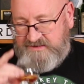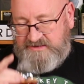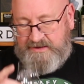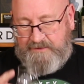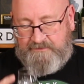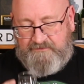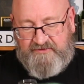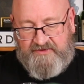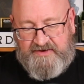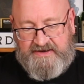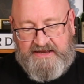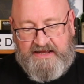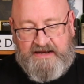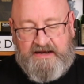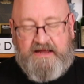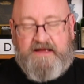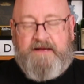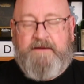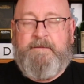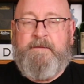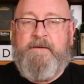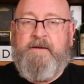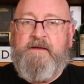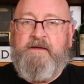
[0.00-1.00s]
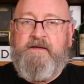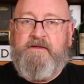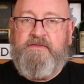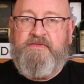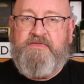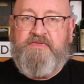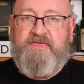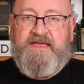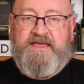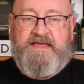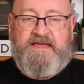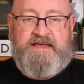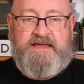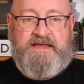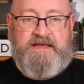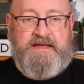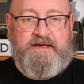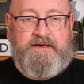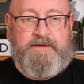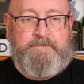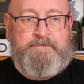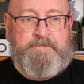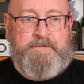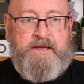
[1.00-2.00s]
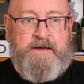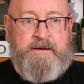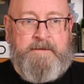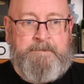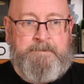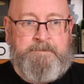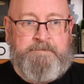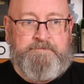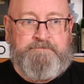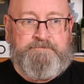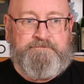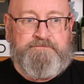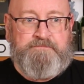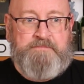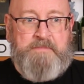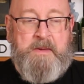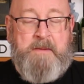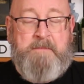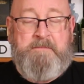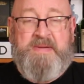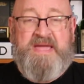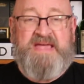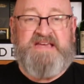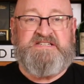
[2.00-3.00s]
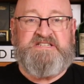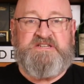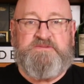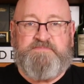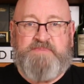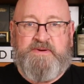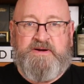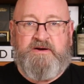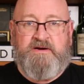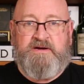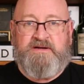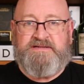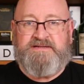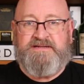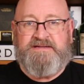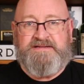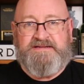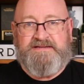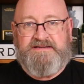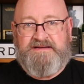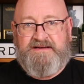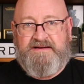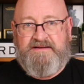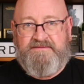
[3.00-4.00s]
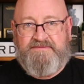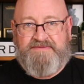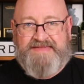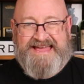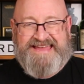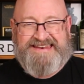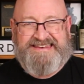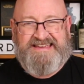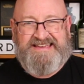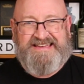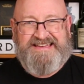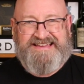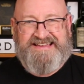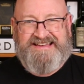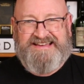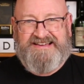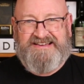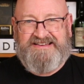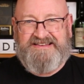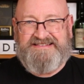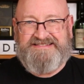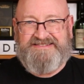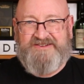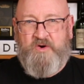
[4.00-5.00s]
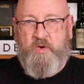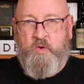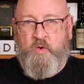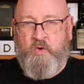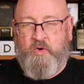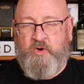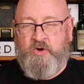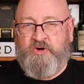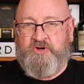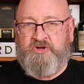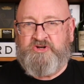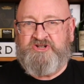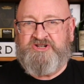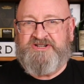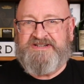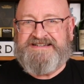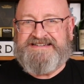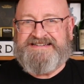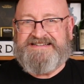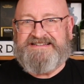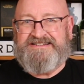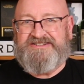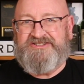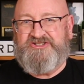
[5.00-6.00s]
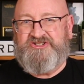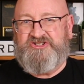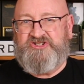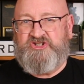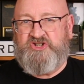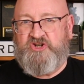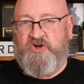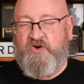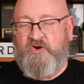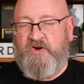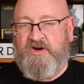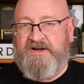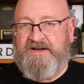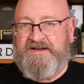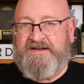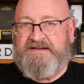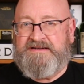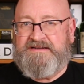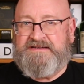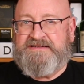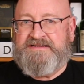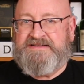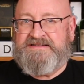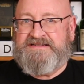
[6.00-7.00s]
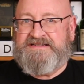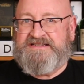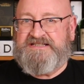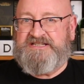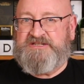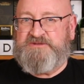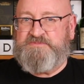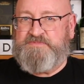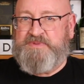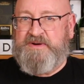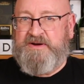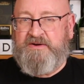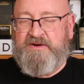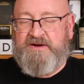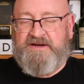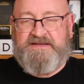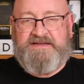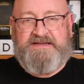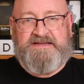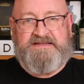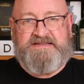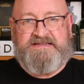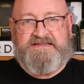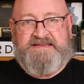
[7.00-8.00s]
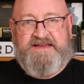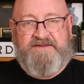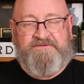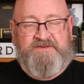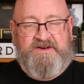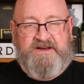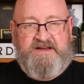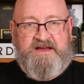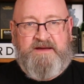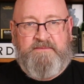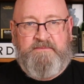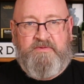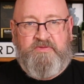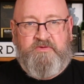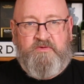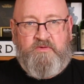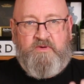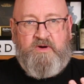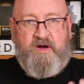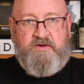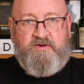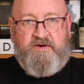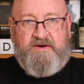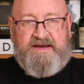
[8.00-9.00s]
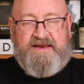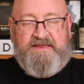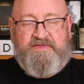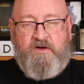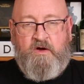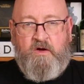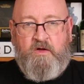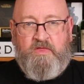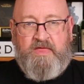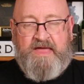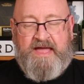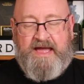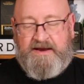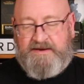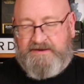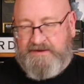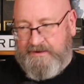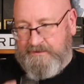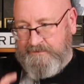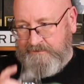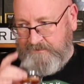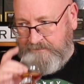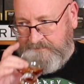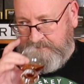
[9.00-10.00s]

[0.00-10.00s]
some vanilla, the base spirit of that orange Jura spirit is definitely coming through underneath all that.